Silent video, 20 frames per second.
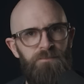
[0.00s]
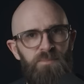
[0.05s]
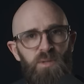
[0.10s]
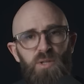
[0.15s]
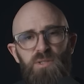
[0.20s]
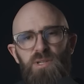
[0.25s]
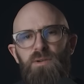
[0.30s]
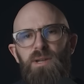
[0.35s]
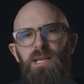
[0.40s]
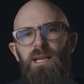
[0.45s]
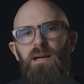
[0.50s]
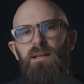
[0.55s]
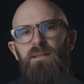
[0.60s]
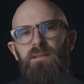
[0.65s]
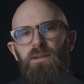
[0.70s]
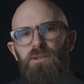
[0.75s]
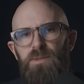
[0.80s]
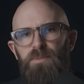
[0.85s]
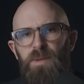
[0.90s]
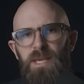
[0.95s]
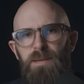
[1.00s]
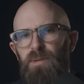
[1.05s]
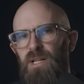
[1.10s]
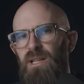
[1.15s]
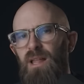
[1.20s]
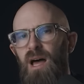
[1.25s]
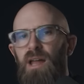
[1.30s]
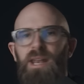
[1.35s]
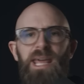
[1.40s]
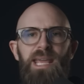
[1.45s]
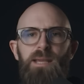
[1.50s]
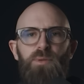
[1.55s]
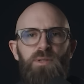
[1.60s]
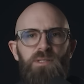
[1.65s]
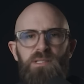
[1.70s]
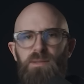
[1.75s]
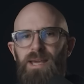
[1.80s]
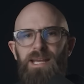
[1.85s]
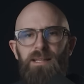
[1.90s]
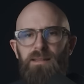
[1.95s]
Not only are those people
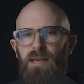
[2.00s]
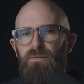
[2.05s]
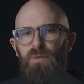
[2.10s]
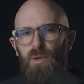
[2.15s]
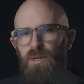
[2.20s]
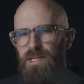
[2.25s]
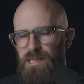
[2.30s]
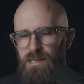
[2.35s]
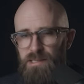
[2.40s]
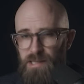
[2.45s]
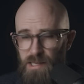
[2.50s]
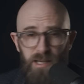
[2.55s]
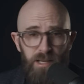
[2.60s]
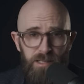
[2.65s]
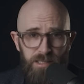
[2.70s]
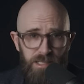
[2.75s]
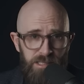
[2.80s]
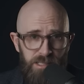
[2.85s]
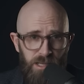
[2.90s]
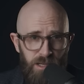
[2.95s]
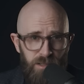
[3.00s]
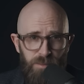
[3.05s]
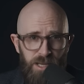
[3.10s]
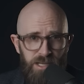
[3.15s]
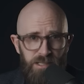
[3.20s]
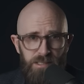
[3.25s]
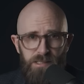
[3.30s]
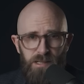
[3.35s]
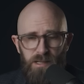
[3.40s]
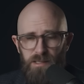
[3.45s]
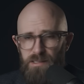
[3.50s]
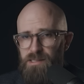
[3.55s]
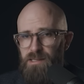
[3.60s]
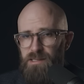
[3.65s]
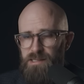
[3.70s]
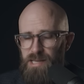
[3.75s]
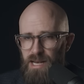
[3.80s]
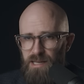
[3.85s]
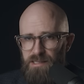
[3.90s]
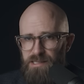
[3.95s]
unable to make their voices heard in Turkmenistan's
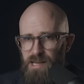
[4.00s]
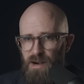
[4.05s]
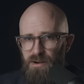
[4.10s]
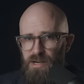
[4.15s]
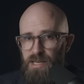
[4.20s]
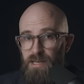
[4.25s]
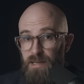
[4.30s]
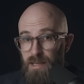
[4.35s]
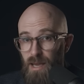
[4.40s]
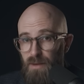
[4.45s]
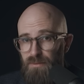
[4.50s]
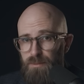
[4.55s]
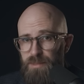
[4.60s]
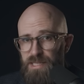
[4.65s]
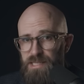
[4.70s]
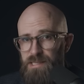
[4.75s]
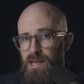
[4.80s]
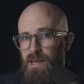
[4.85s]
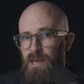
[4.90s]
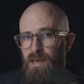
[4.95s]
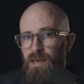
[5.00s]
totalitarian government,